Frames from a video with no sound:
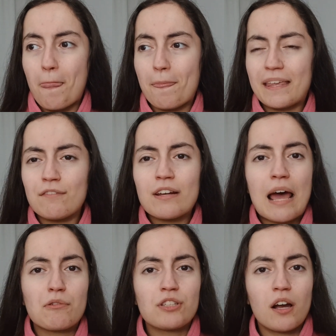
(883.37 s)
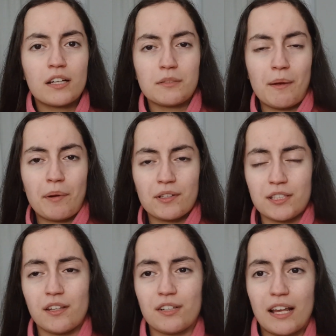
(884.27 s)
even I was talking to my parents the
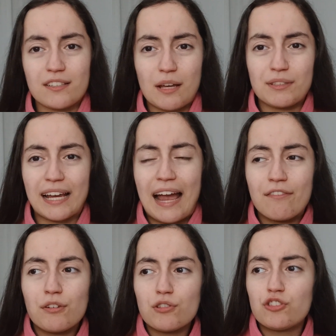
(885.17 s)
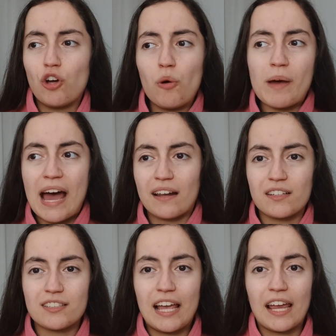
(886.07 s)
other day because I was like, I feel so bad
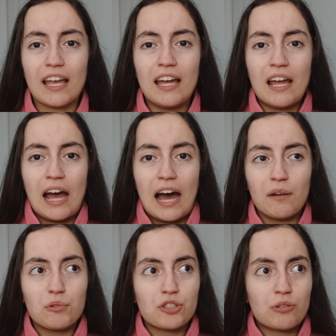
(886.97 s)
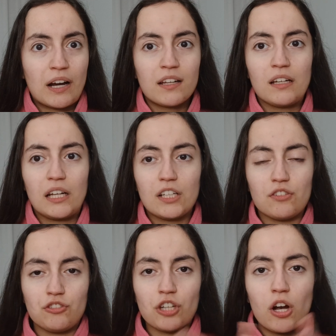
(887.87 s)
because, like, I was trying to
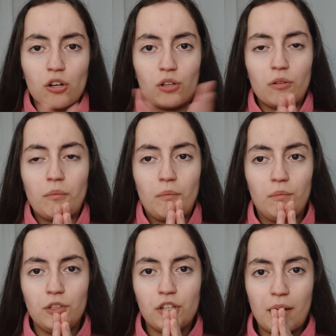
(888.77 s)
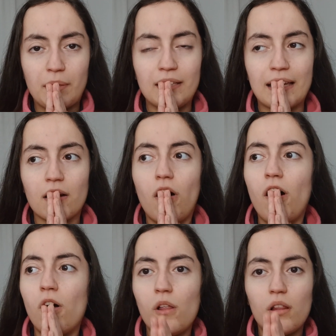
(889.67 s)
juggle, you know what I mean? Like,
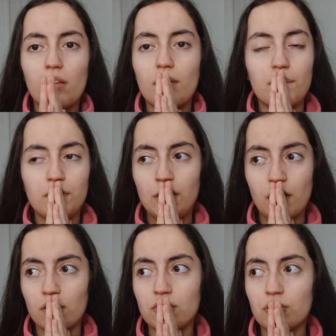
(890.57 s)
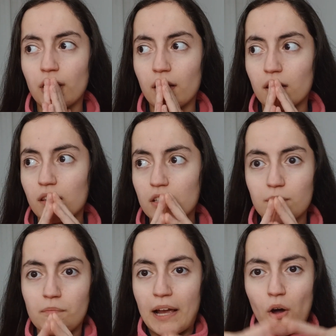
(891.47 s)
all during
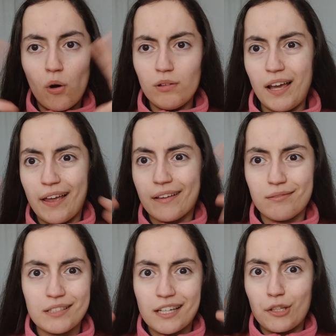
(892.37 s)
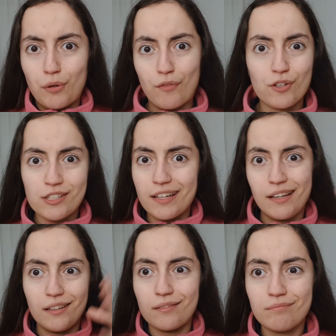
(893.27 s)
my whole, like, let's say
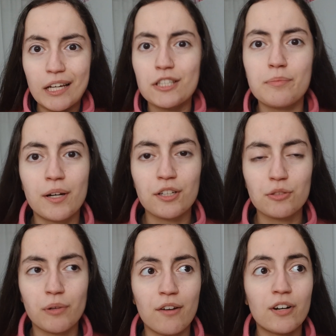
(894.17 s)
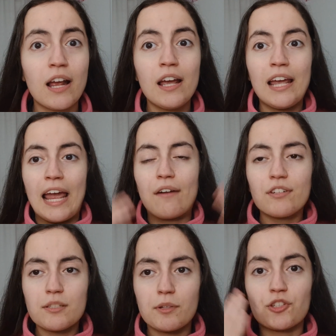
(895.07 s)
university experience, whatever, every
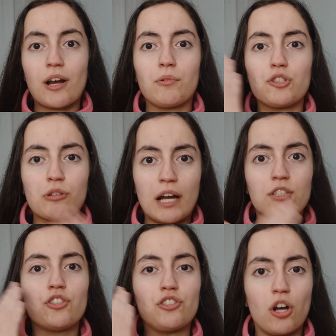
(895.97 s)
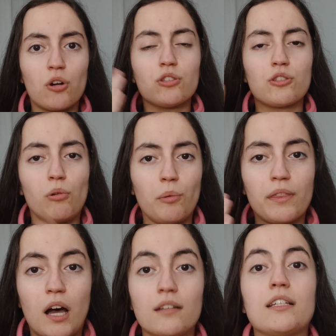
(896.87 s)
semester I would try to juggle school with
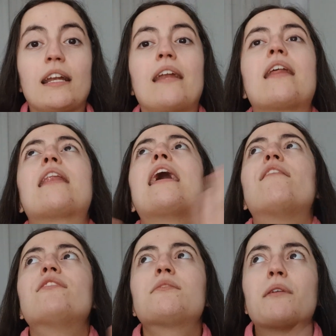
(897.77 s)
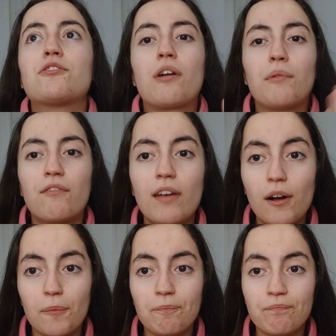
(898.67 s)
content, and in every semester I would
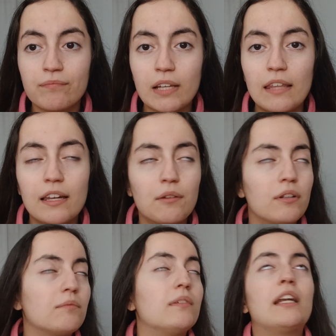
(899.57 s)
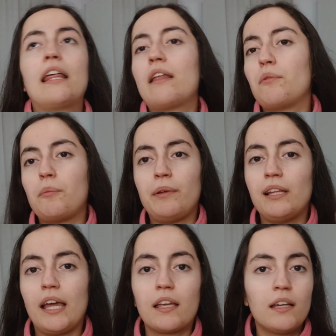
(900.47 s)
fail. And then I would be
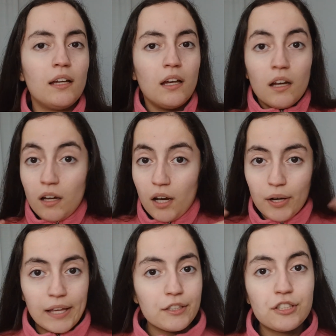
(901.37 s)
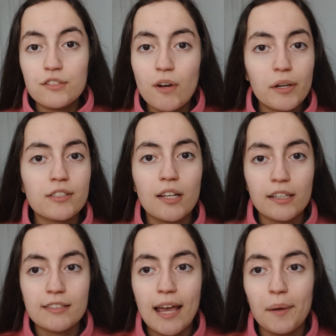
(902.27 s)
like, okay, let's just focus on
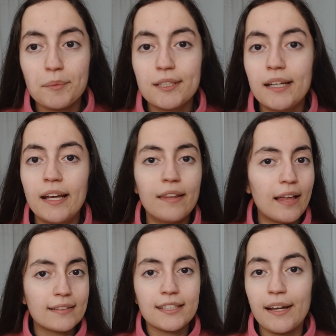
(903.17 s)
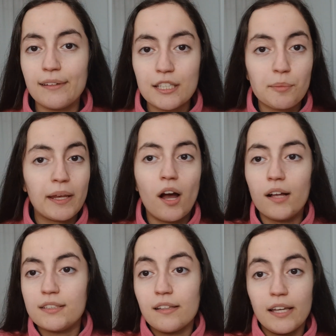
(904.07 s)
exams and that's it. Let's make
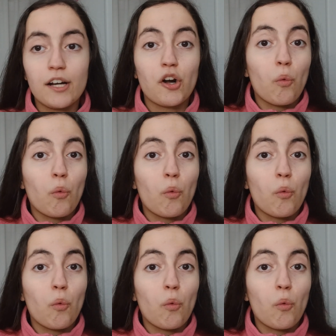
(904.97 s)
content later,